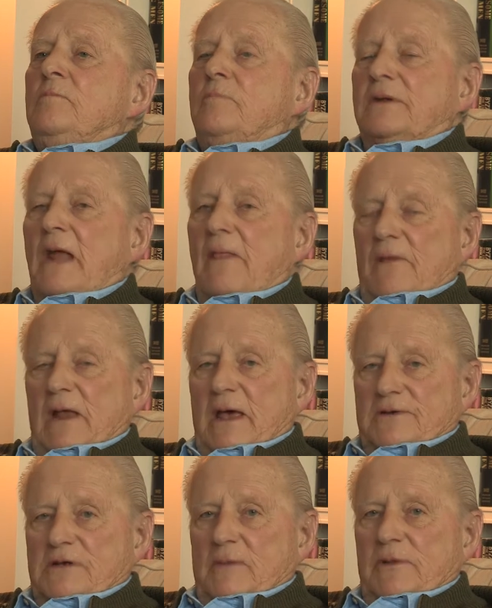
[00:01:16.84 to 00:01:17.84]
But
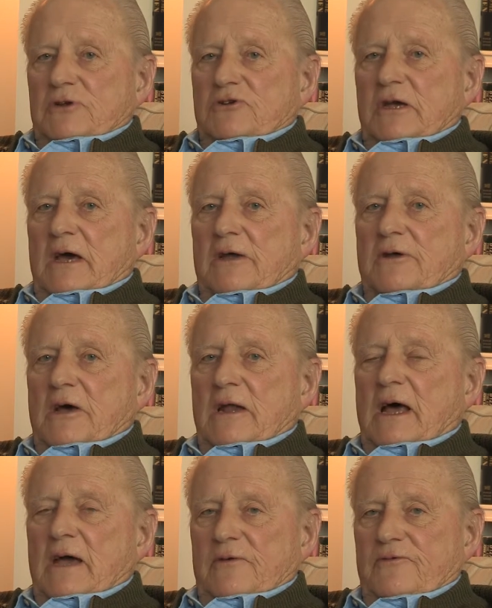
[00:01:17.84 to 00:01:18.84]
nonetheless, I mean, she had her
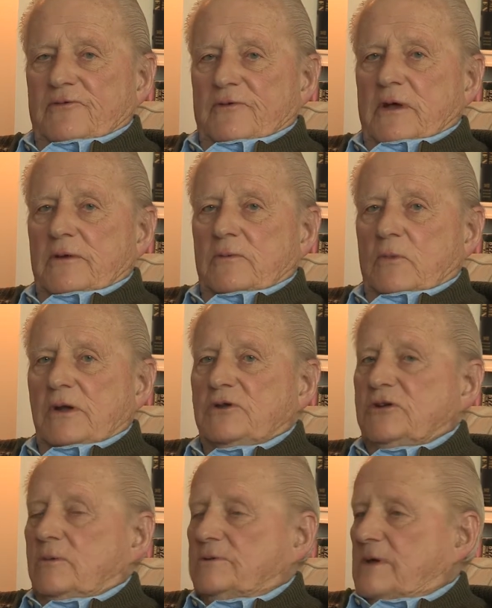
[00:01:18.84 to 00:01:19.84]
life, and when
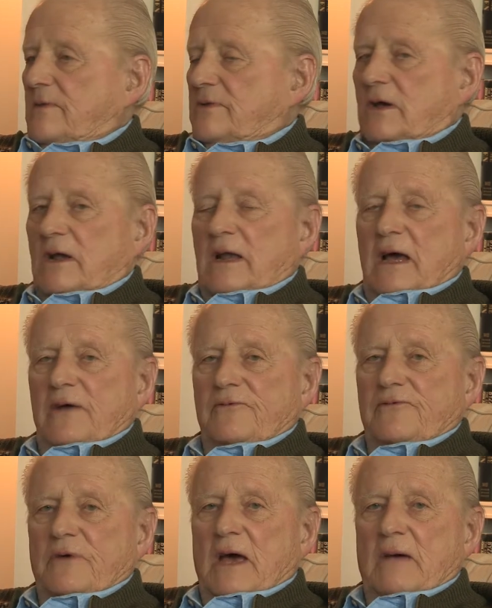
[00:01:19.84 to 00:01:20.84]
she was having her
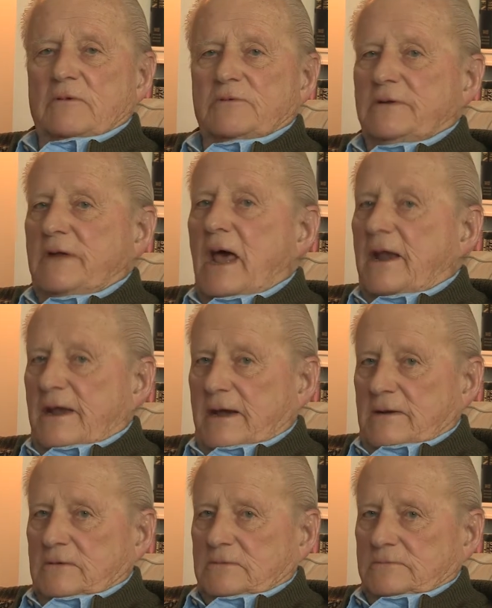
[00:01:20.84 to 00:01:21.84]
life, I was with
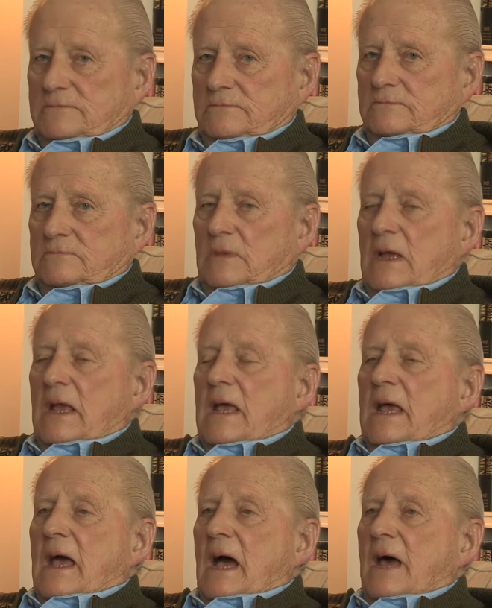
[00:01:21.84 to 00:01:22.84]
Nanny.
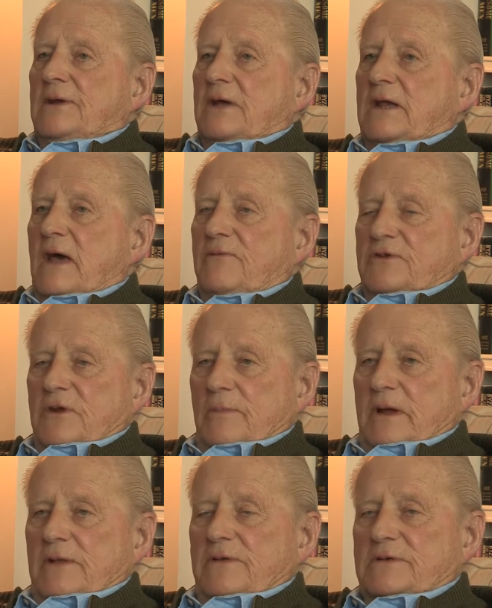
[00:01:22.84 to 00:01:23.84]
And
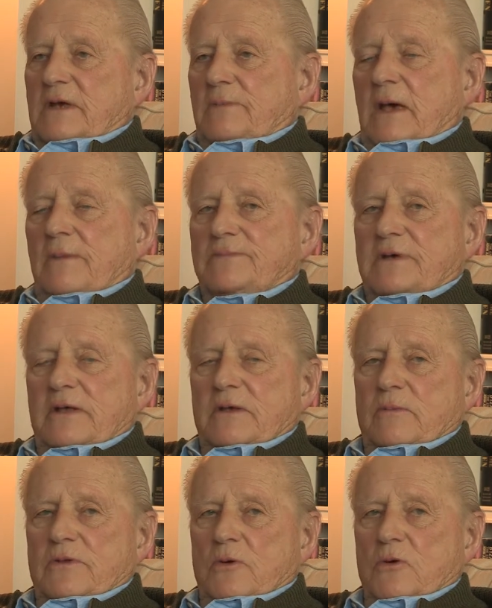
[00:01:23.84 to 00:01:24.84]
inevitably, and this happens, I
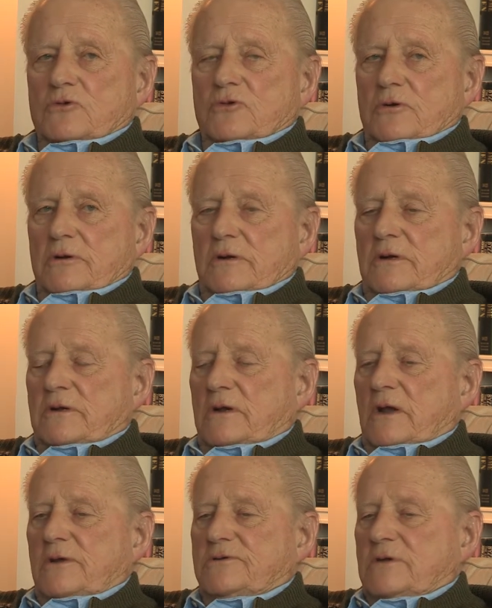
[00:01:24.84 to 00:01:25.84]
think, with all children,
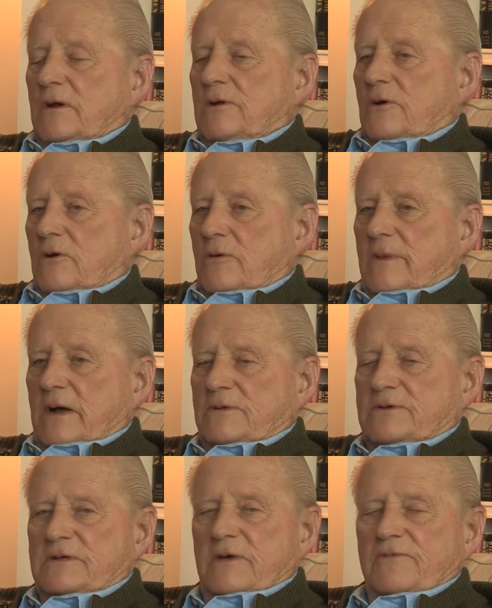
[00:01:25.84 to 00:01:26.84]
until you're
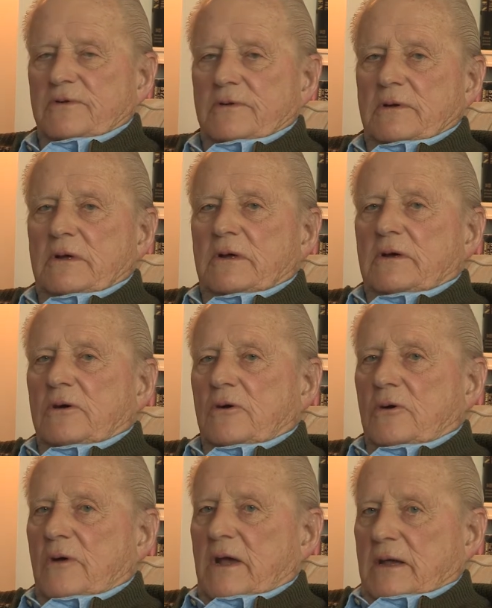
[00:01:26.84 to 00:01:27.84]
about seven
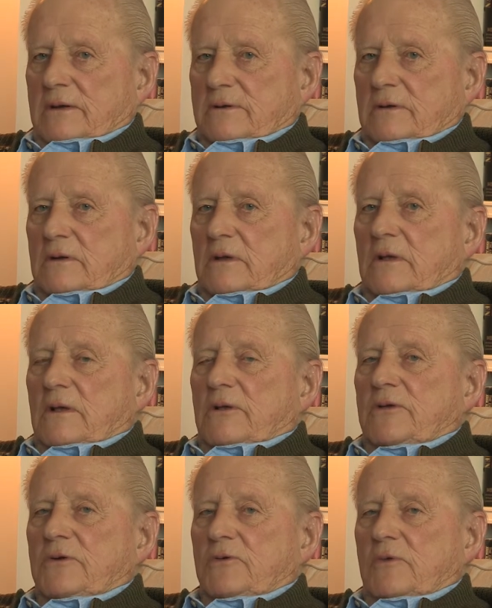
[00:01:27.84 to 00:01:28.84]
or eight,
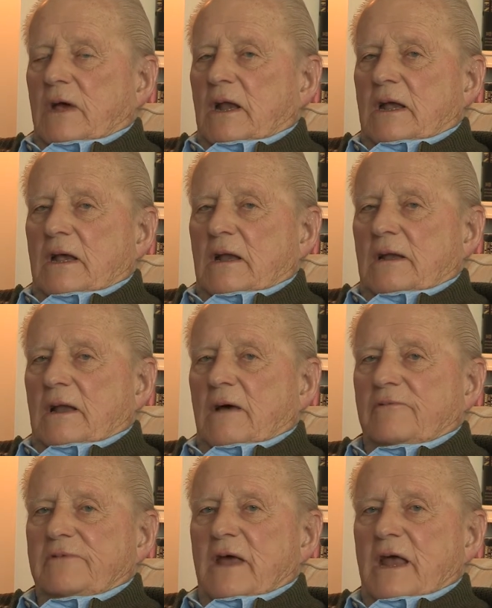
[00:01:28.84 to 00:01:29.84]
you really
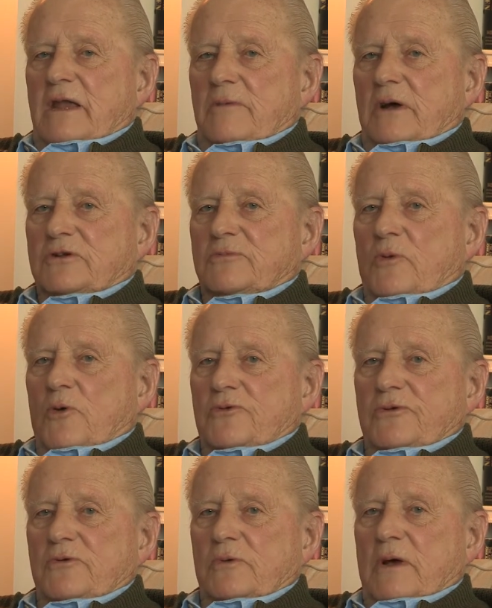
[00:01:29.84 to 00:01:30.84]
love Nanny much more
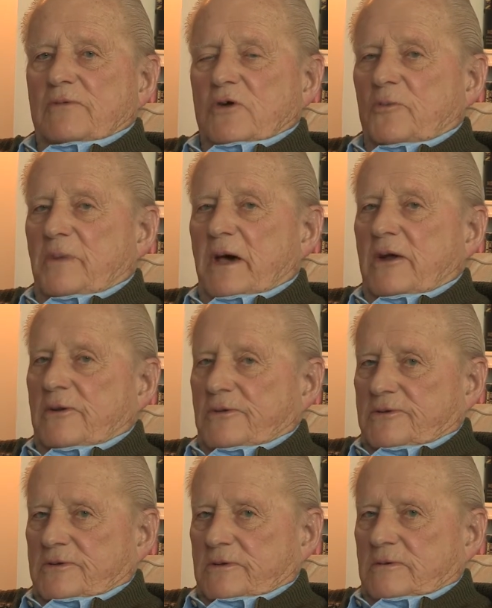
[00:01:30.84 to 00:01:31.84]
than you love your
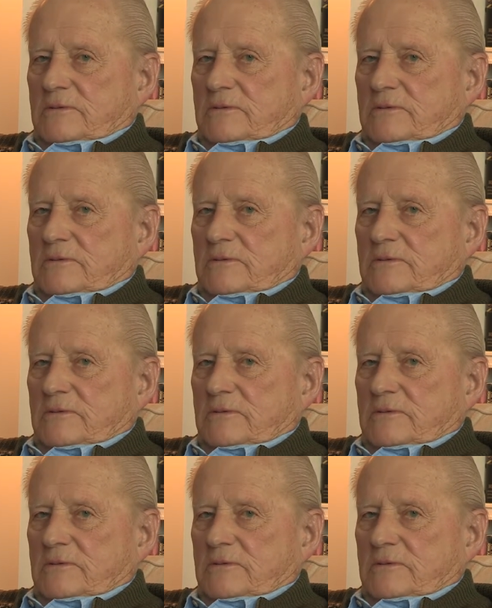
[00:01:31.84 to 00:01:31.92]
parents.